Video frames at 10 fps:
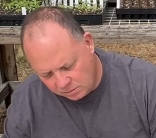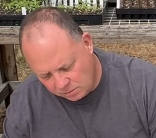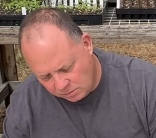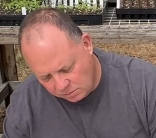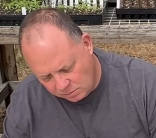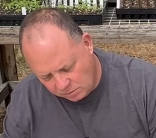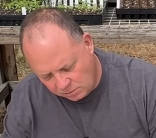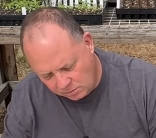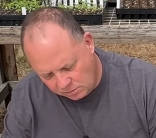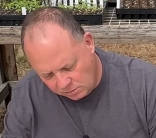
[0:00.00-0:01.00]

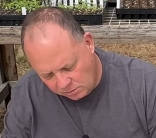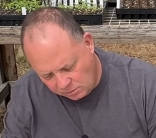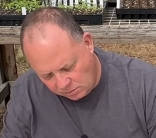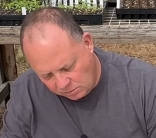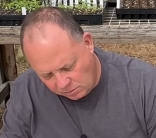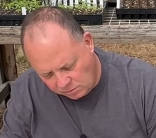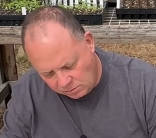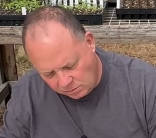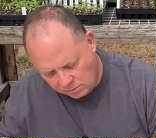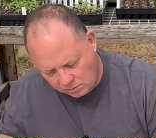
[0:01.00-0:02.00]

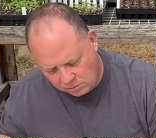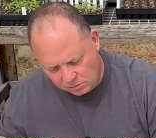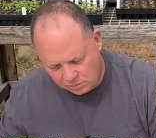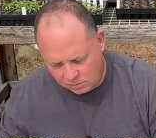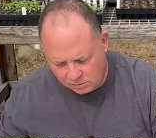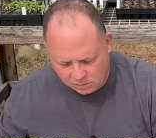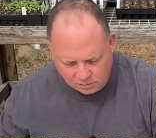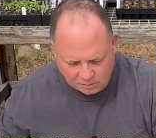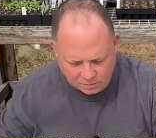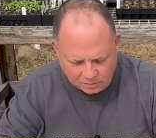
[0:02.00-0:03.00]

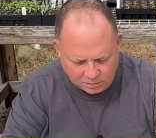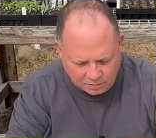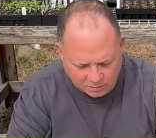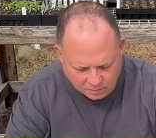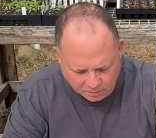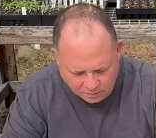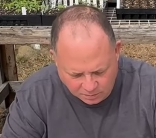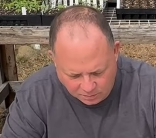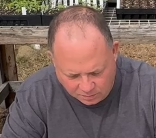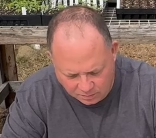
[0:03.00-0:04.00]

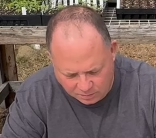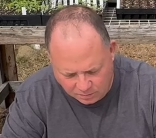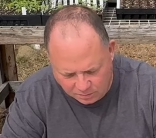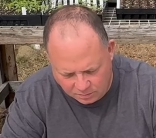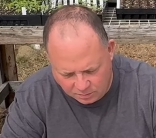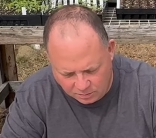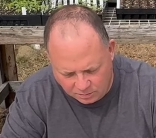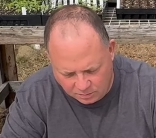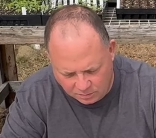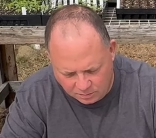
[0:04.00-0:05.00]

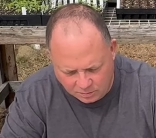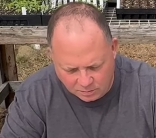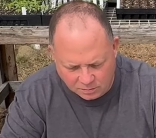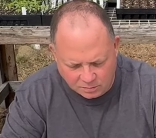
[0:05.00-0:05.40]
Nobody speaks.